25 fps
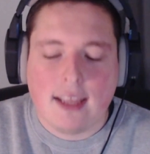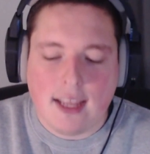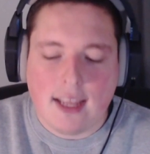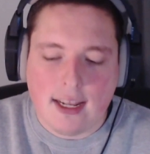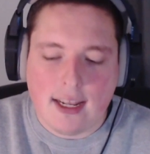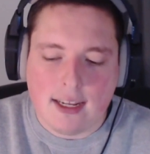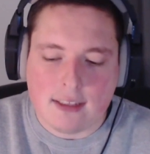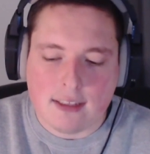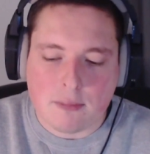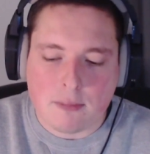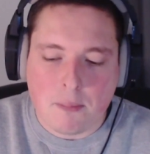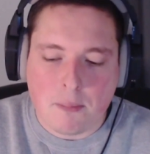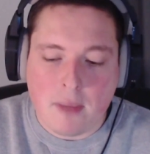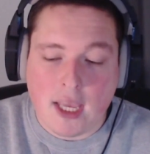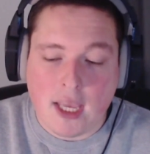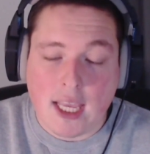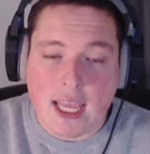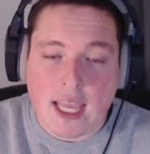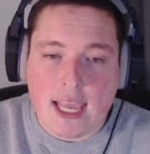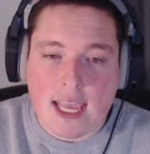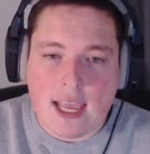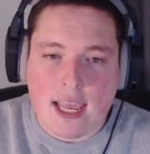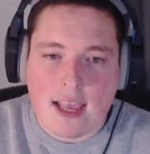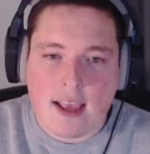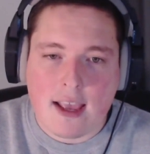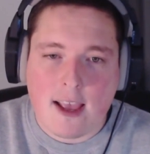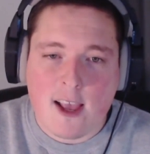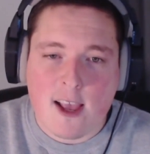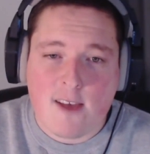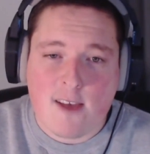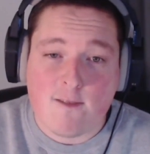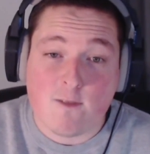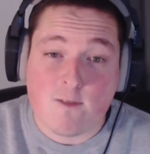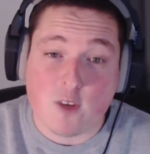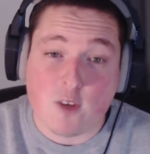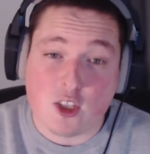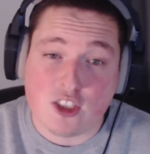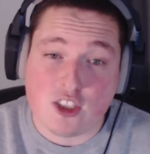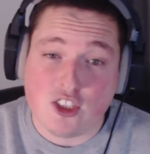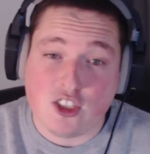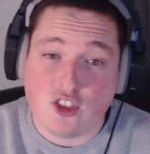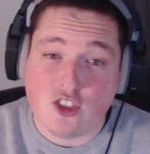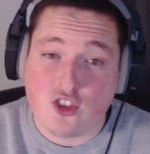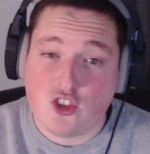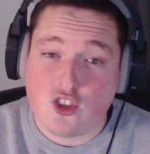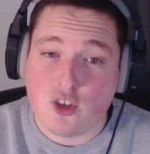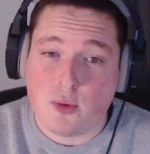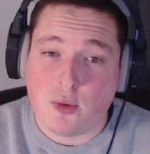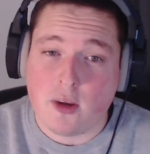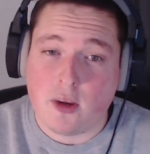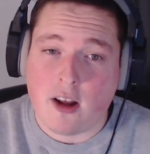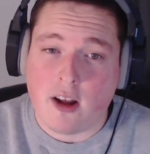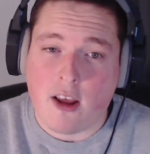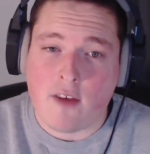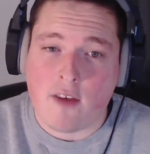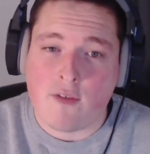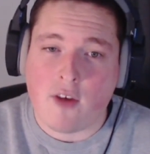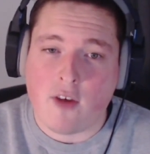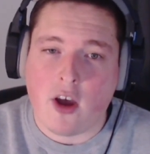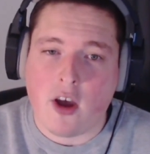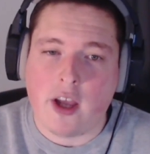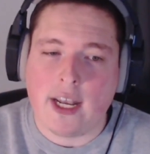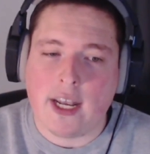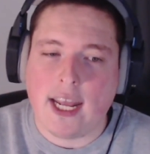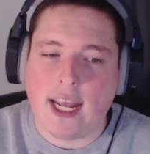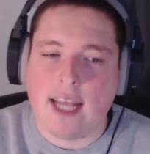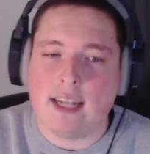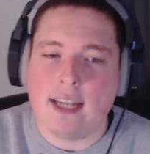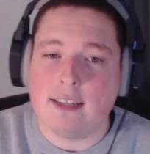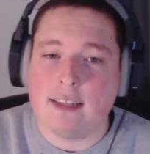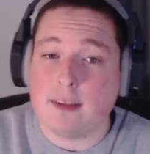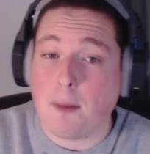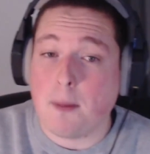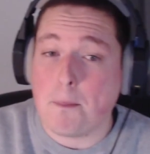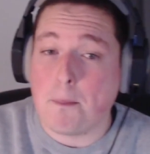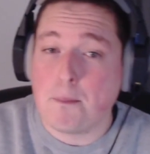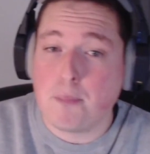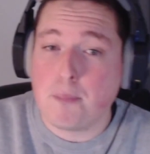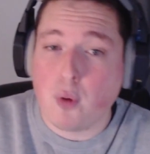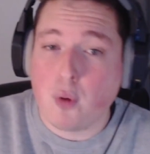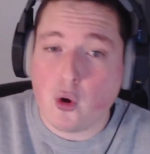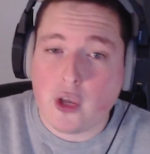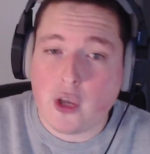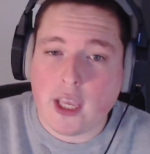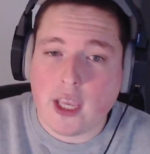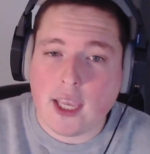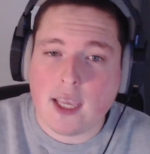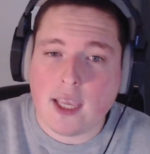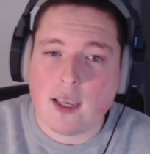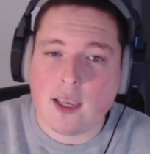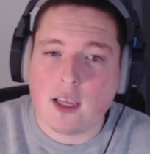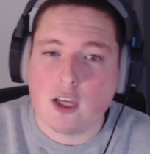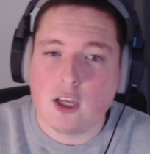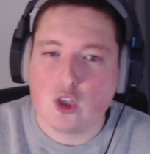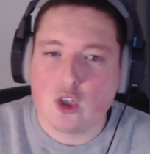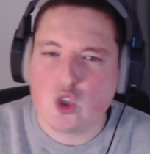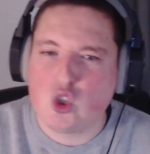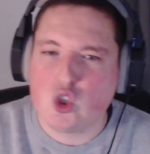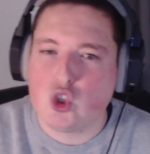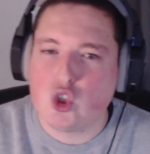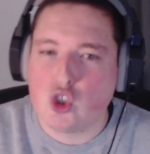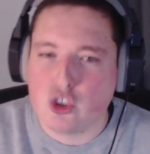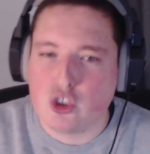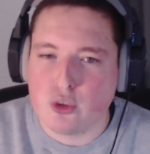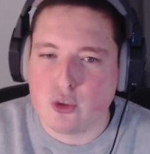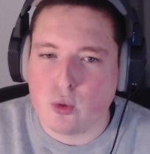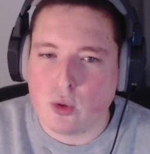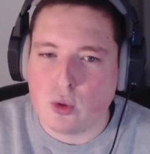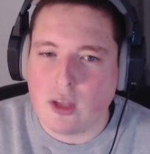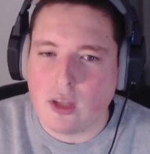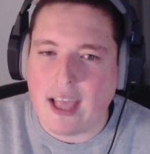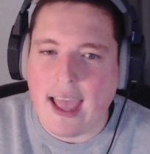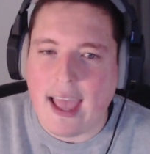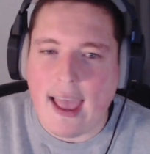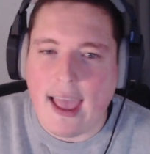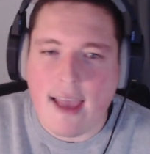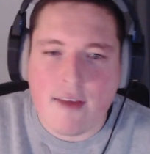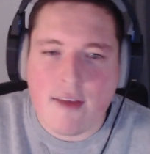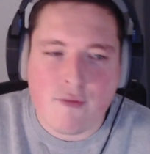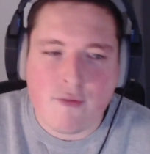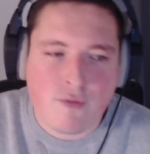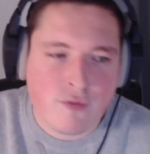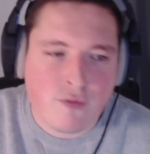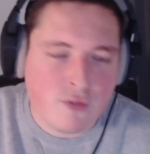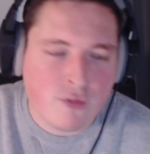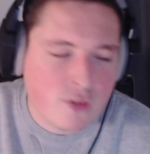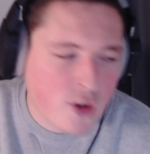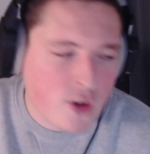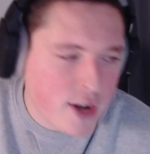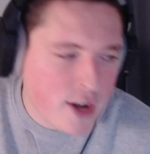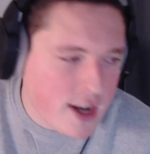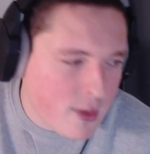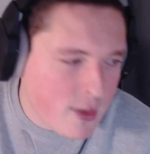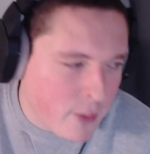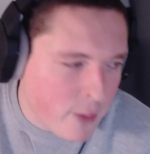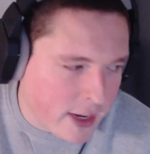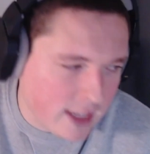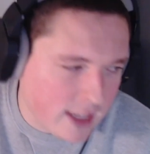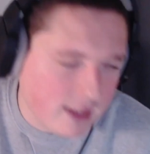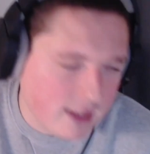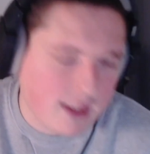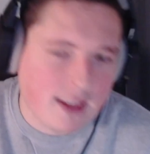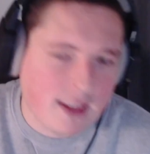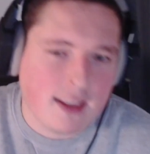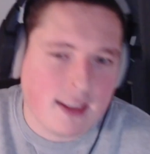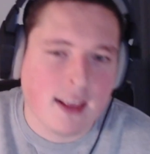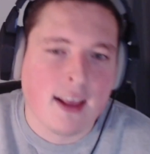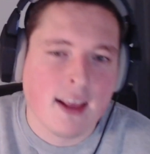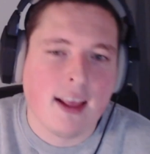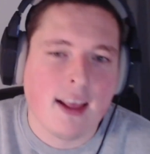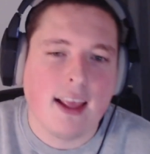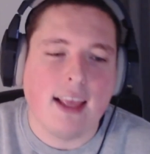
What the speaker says: It is me versus Stuart Irvine. It is a booking duel every week.